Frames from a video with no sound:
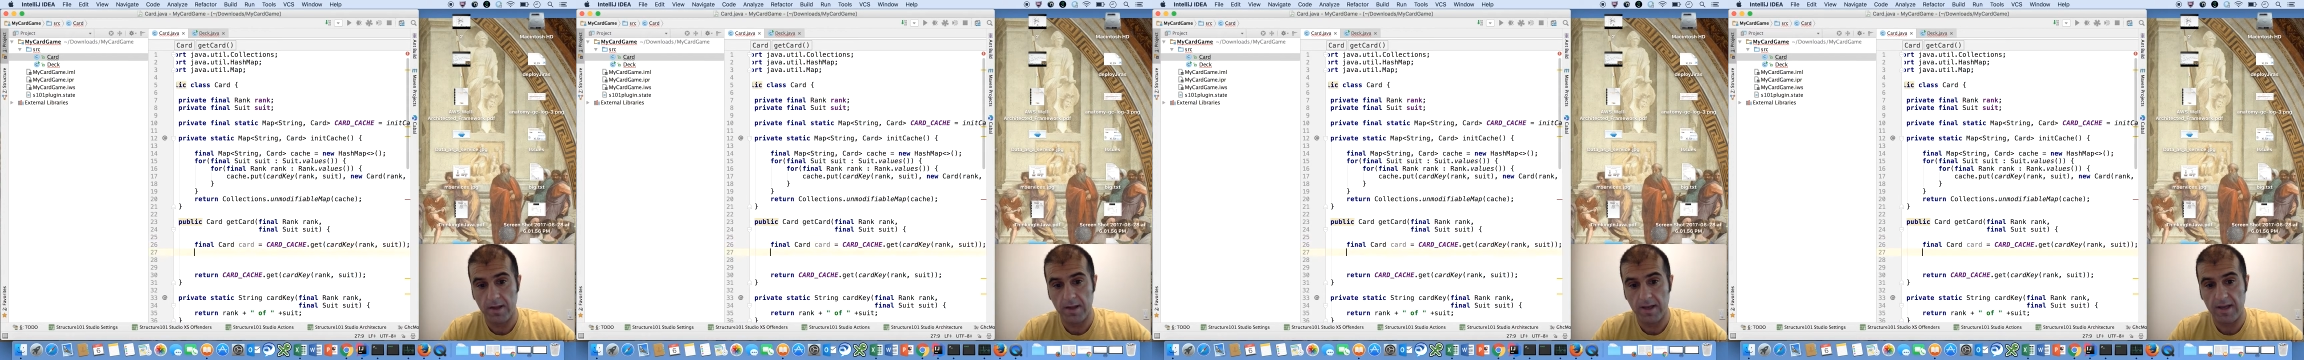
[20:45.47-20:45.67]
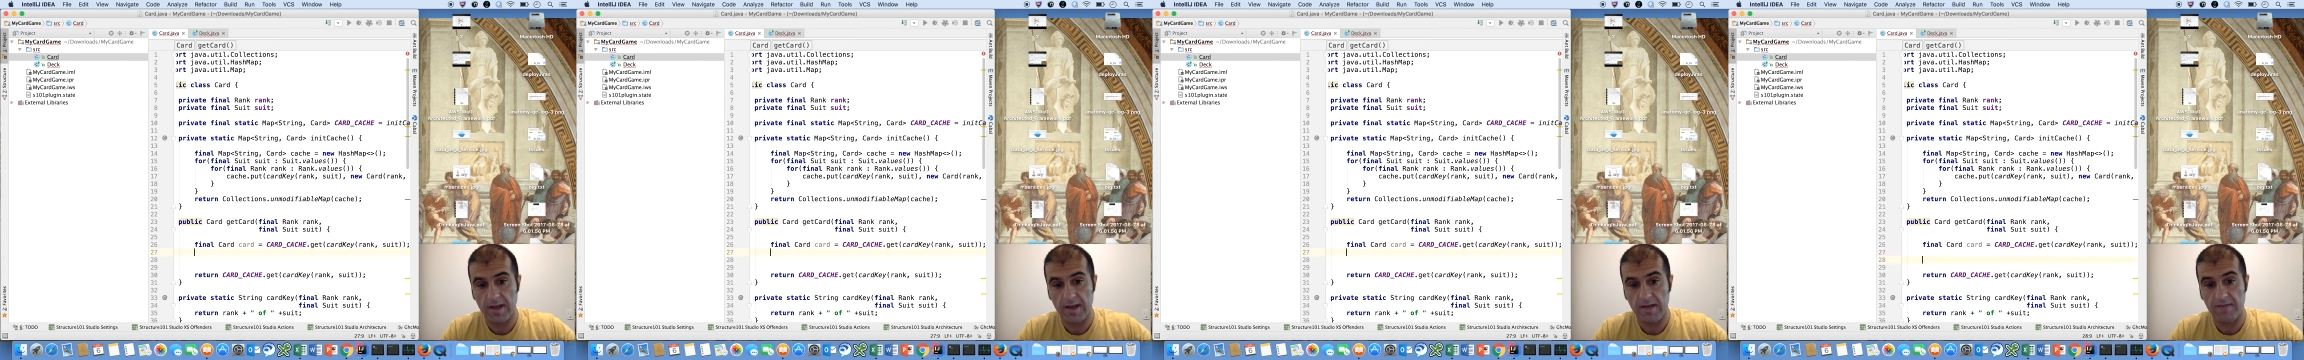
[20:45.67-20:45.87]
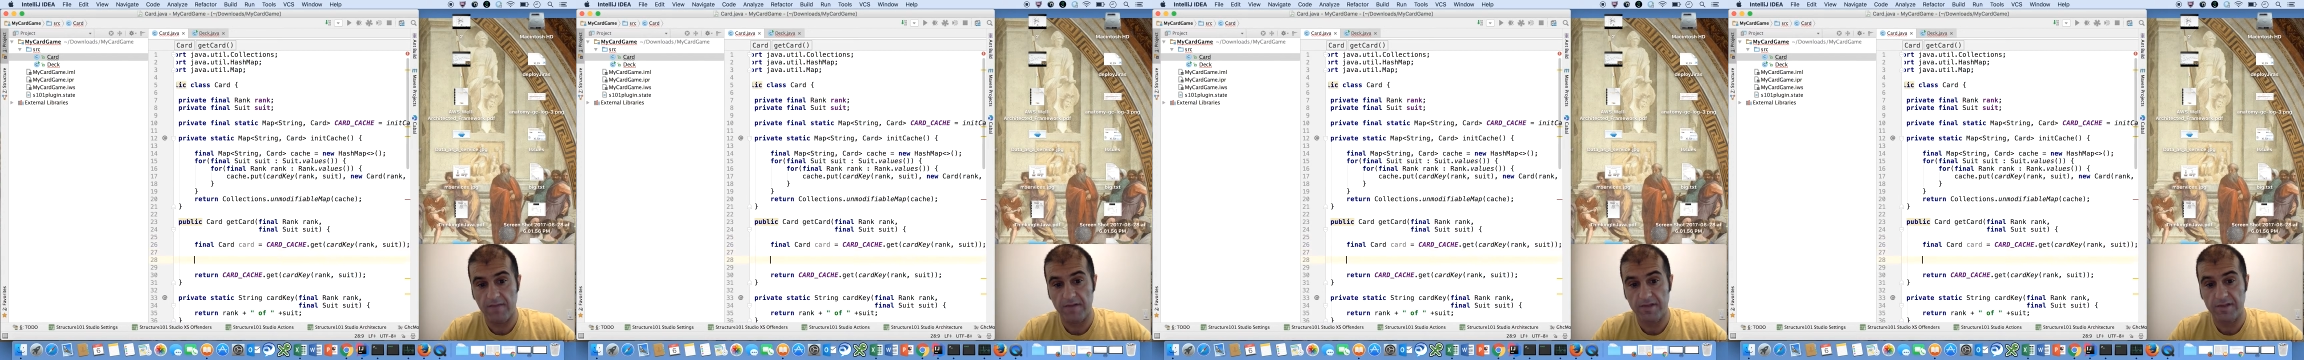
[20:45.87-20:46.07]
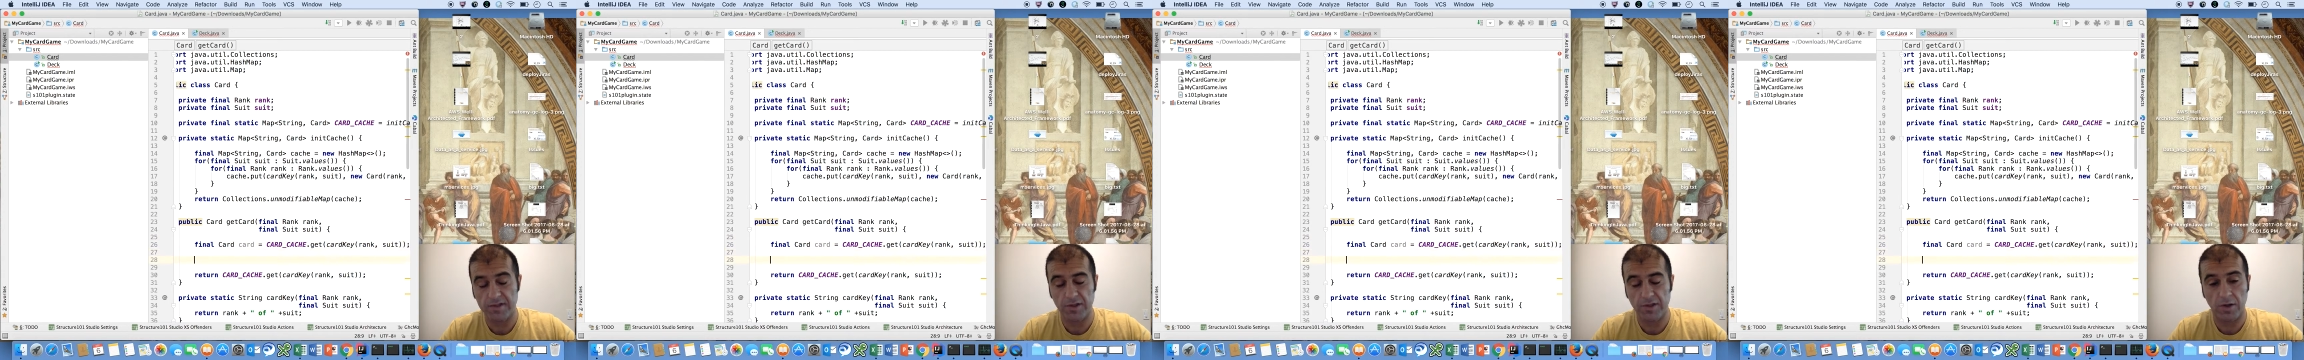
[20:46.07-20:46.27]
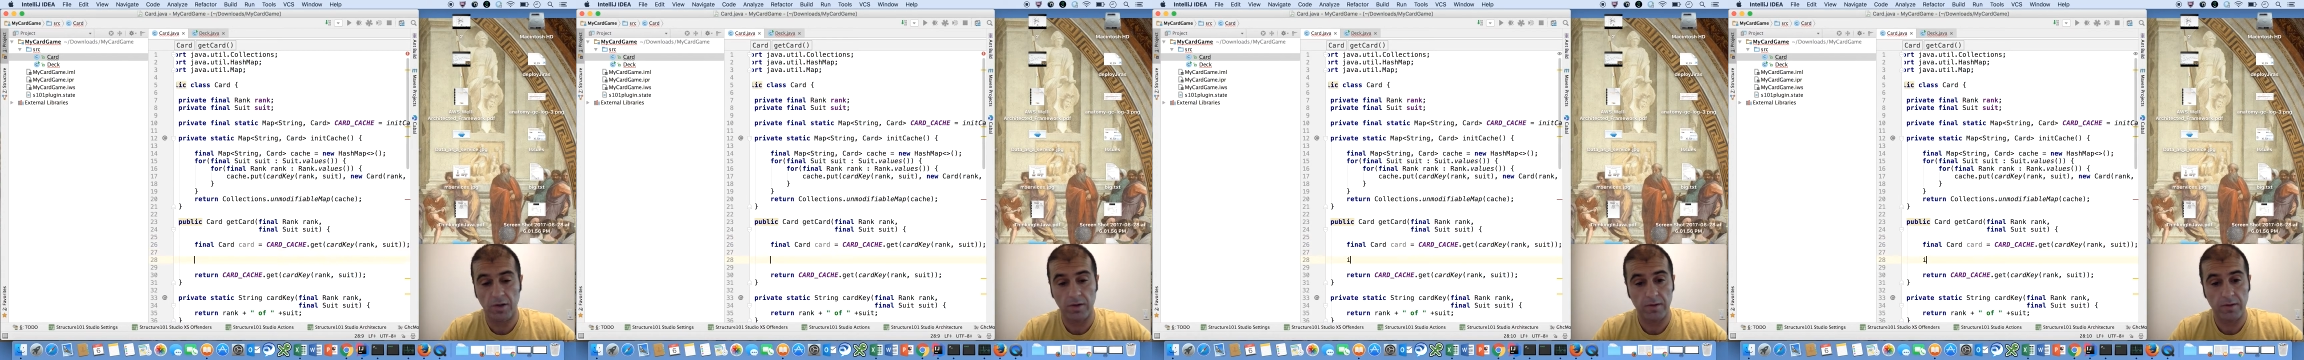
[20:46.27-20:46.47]
And if it's
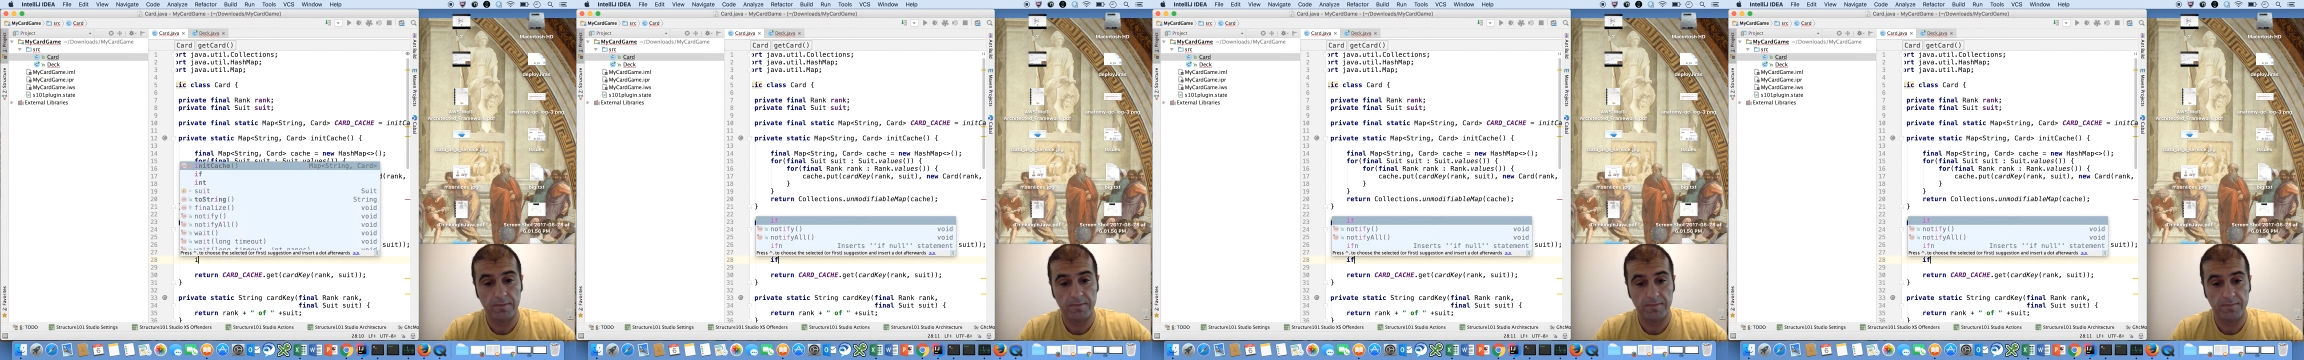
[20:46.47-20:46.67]
null,